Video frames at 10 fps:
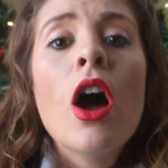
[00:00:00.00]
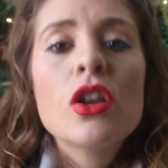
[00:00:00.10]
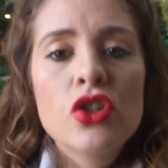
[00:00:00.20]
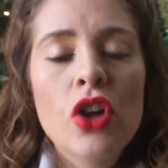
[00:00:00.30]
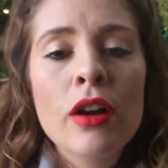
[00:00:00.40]

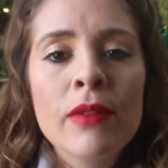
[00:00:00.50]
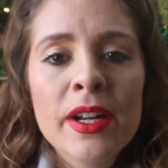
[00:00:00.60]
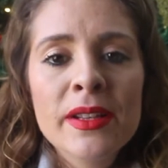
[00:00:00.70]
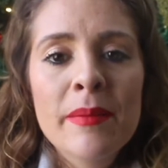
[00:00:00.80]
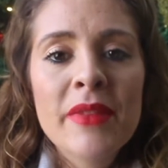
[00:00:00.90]
start
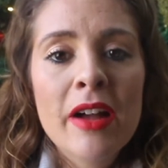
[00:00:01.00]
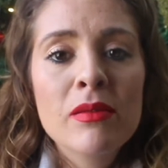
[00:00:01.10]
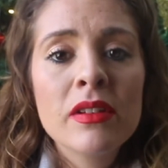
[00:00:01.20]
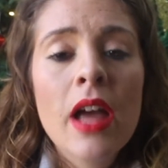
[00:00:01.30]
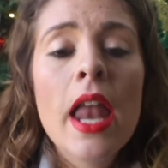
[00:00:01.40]
writing them
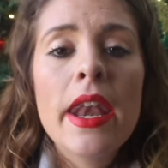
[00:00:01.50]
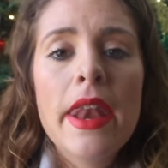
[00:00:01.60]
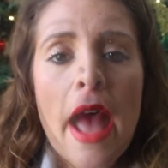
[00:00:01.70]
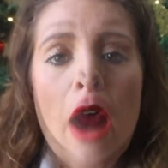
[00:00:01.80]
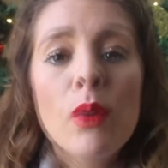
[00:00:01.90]
down
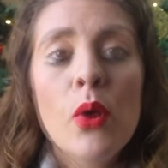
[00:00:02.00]
now.